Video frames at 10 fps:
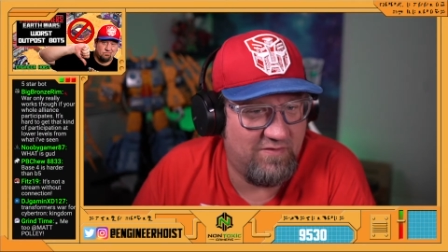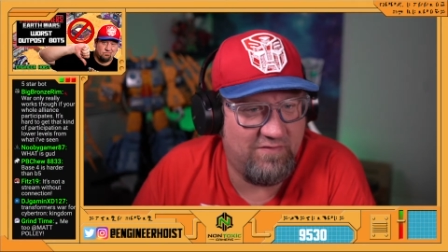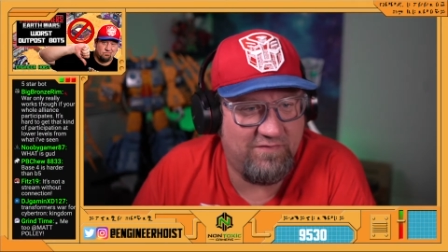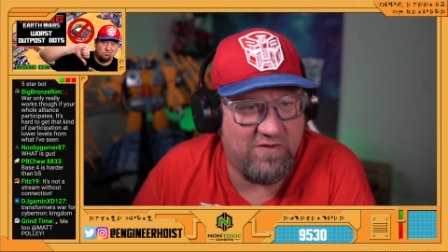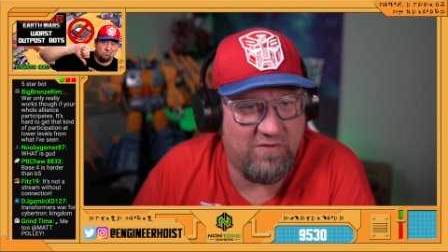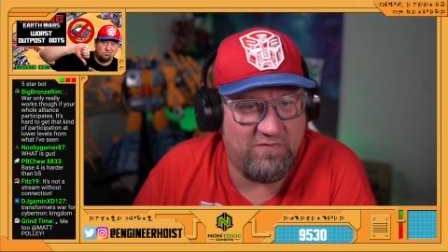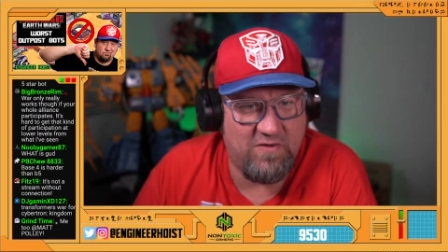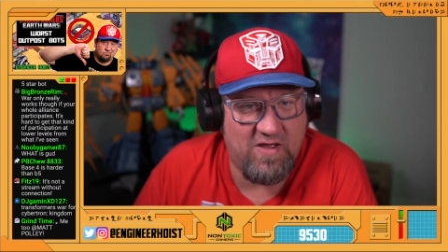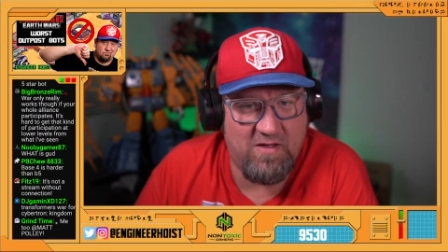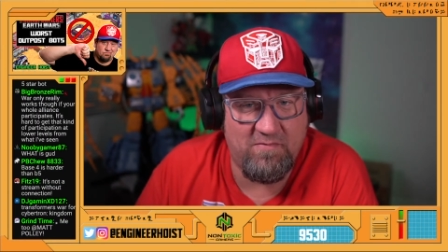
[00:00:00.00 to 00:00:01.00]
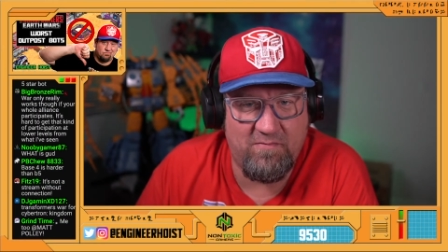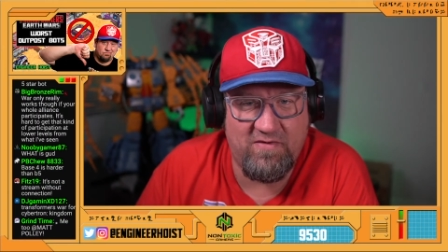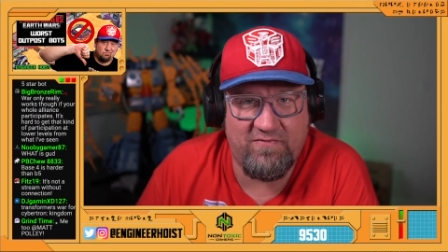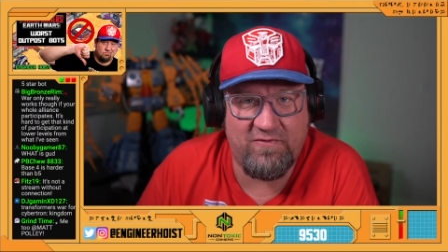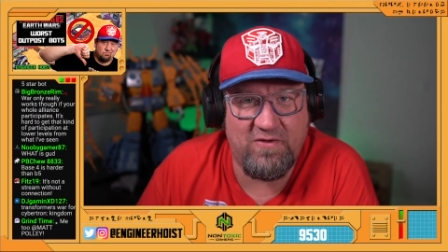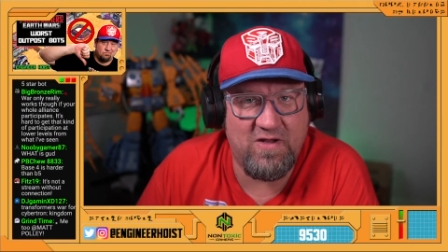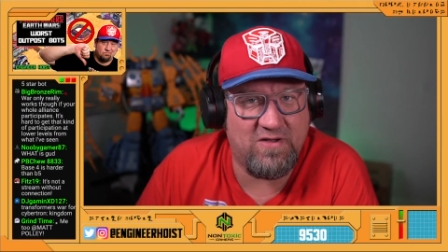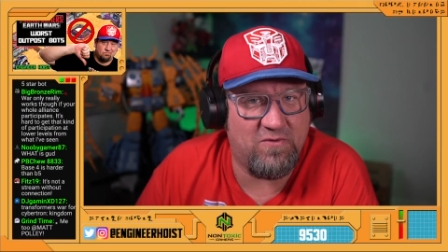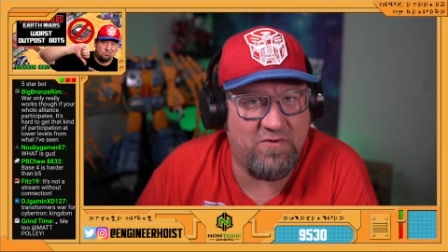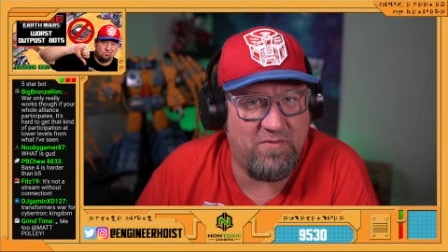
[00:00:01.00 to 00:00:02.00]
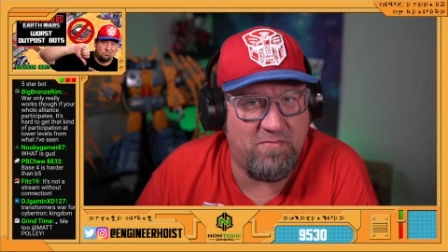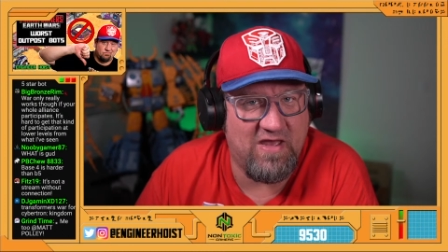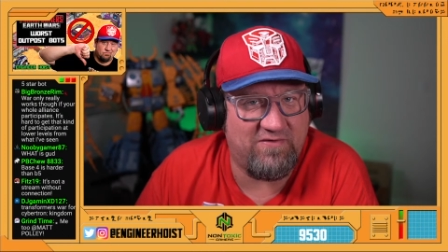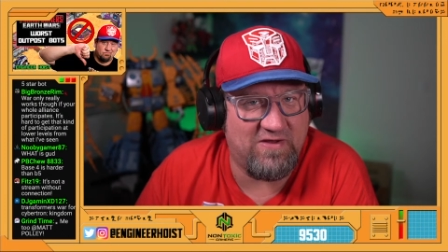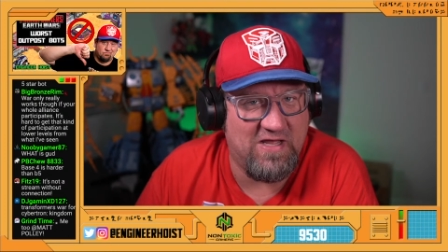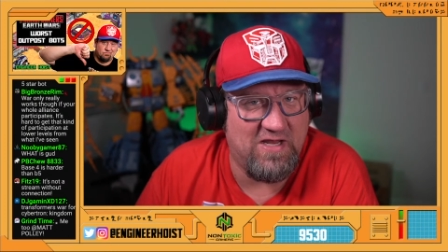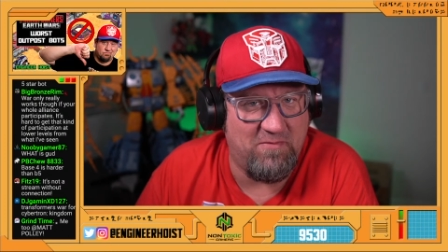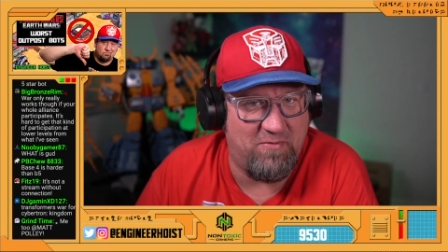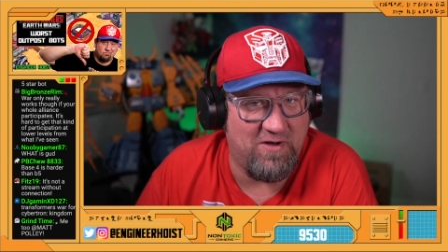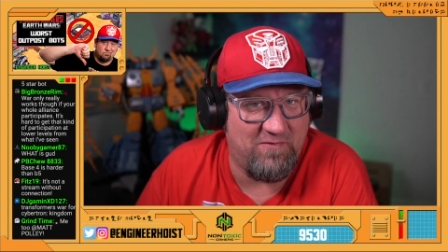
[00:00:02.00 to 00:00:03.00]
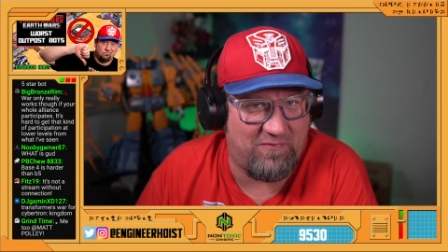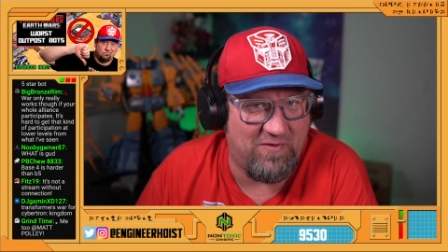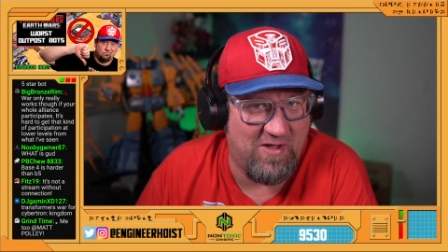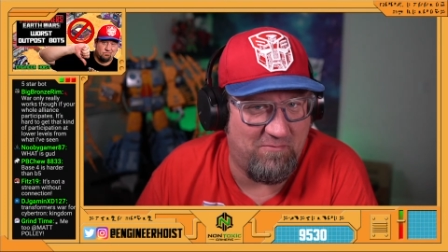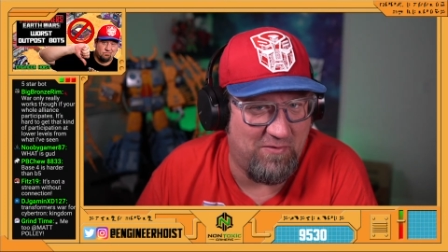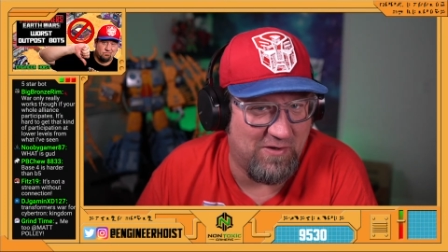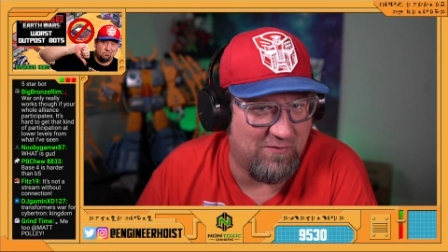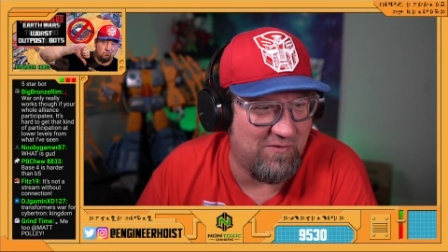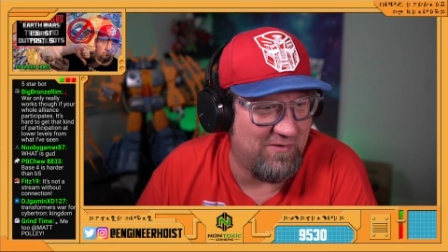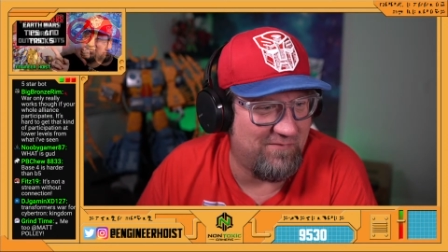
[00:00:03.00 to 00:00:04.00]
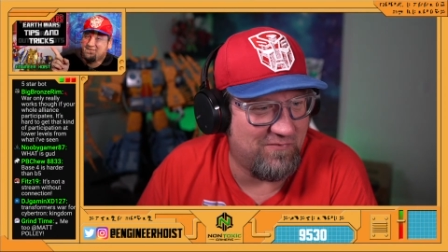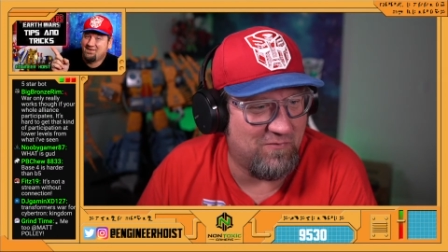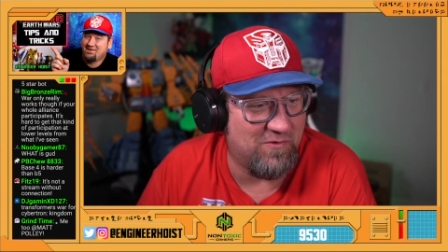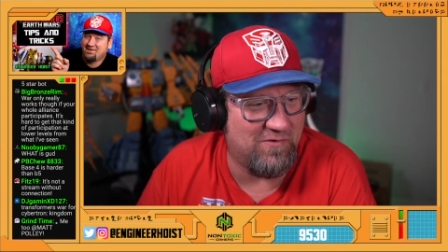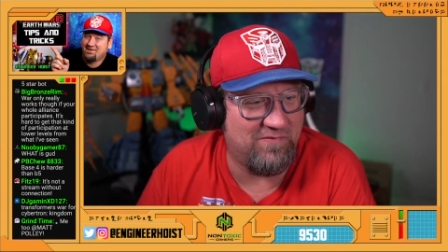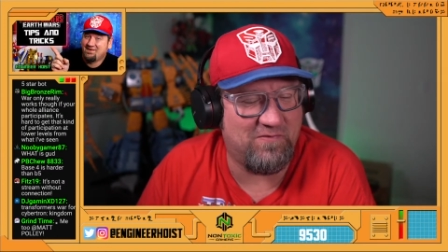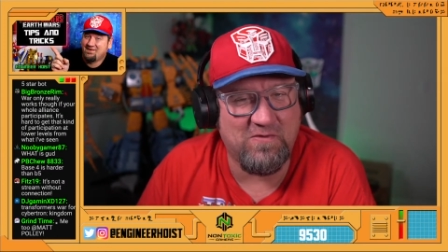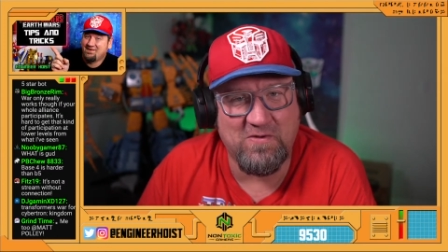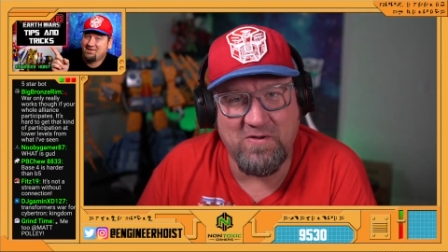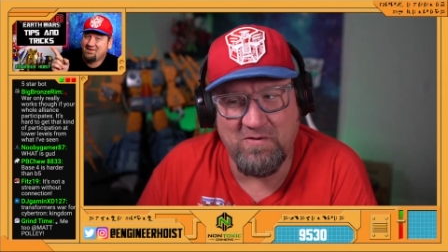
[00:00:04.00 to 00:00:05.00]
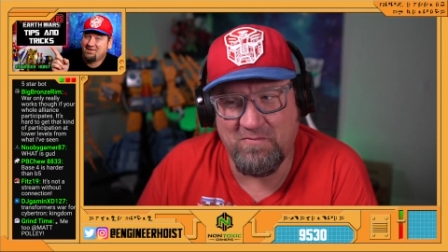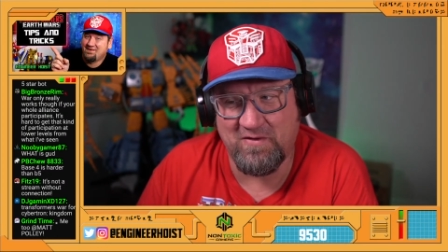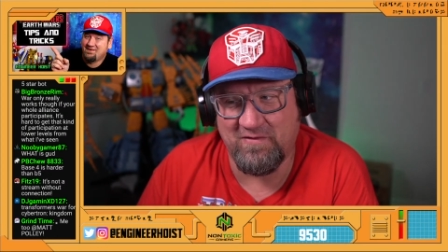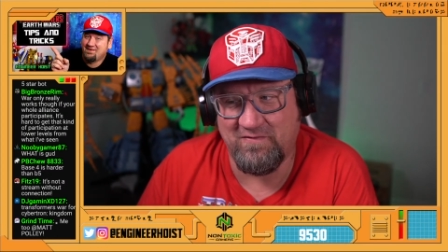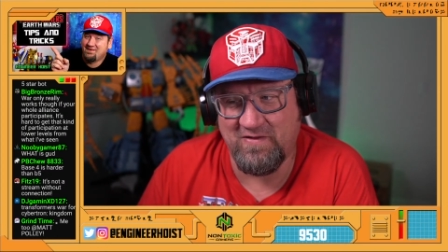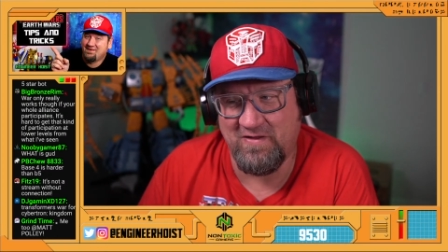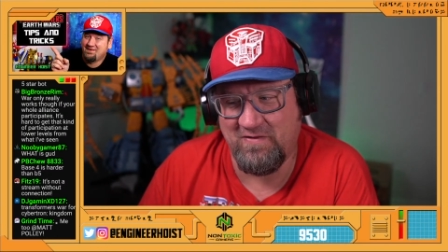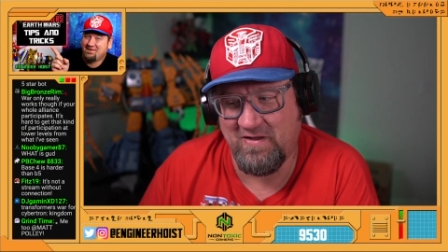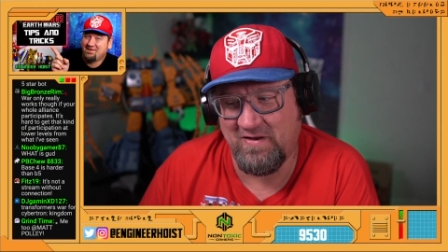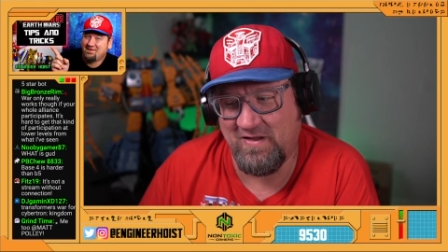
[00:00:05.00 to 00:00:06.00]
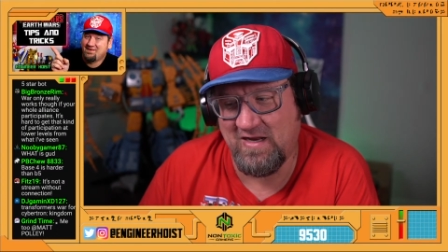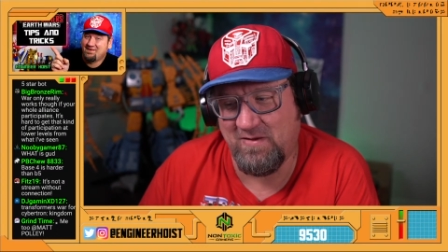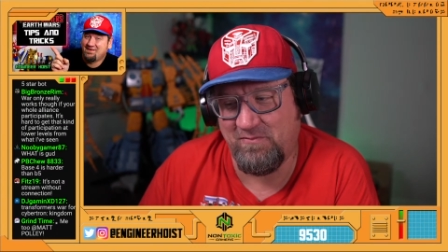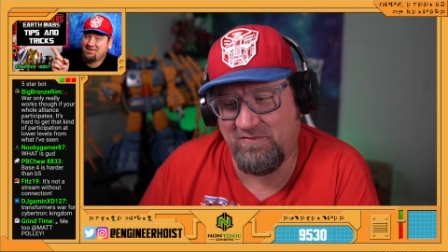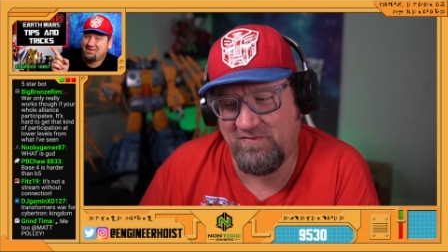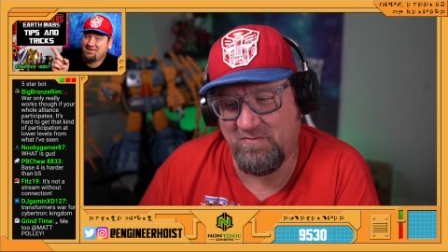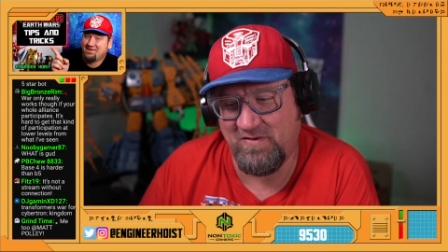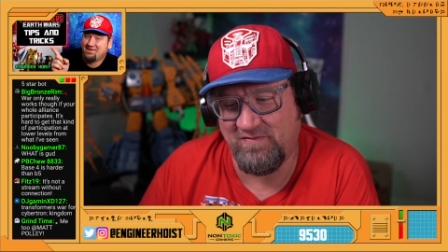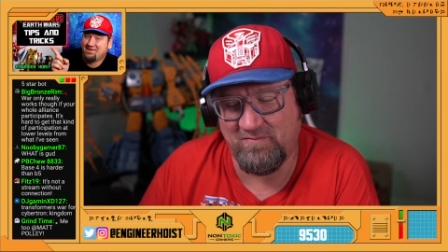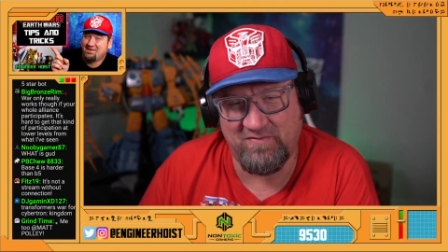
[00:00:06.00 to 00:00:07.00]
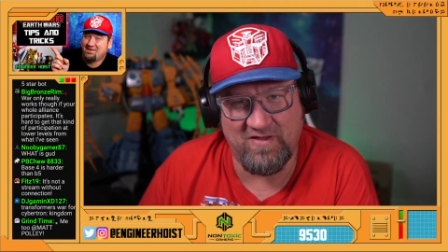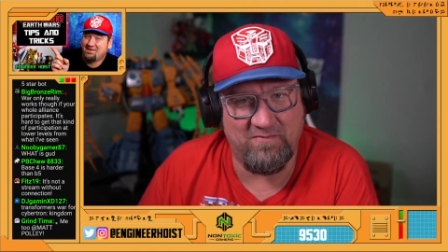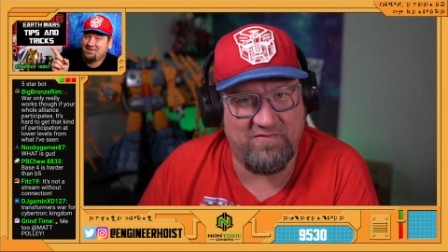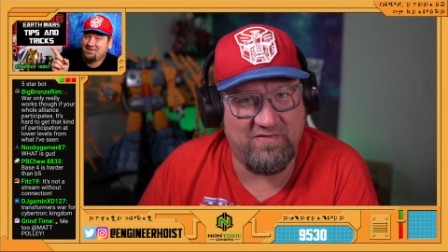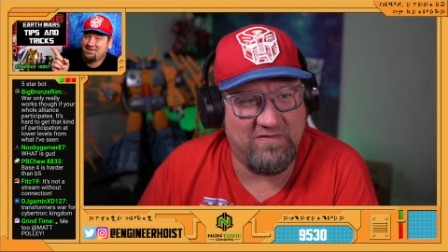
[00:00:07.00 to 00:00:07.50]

So I'm definitely not going to be bashing anybody for not being around for wars, because that happens to me sometimes.